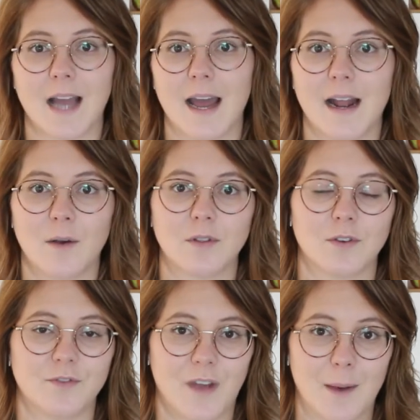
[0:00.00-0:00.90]
to cut
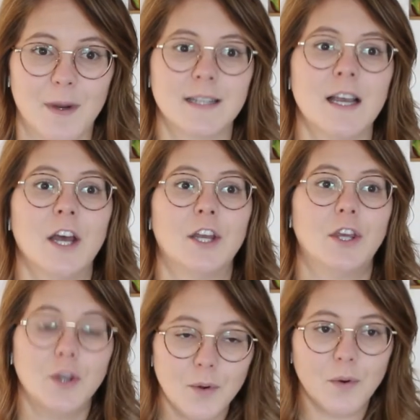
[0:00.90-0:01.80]
out those fabrics
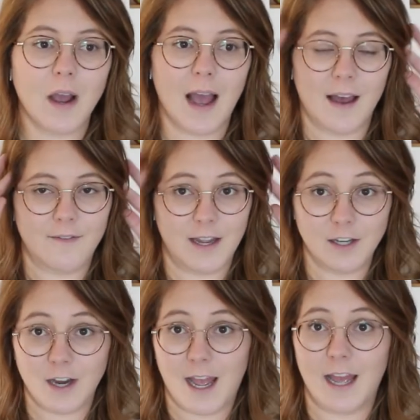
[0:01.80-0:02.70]
you have
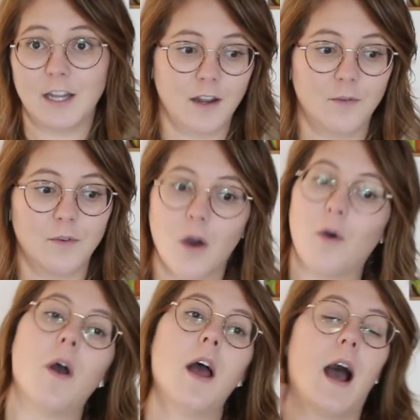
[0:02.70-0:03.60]
in your head you
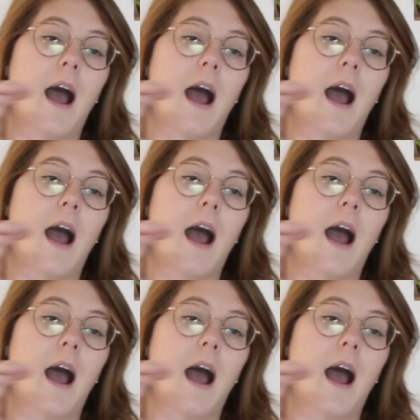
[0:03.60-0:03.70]
know